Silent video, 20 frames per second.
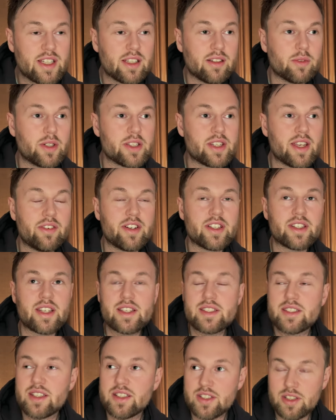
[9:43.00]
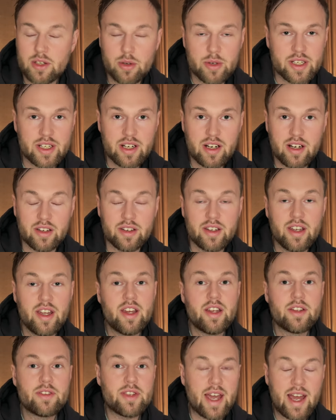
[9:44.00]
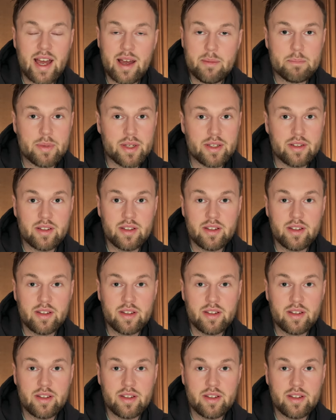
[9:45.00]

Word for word: and whatever it is that's going on to happen.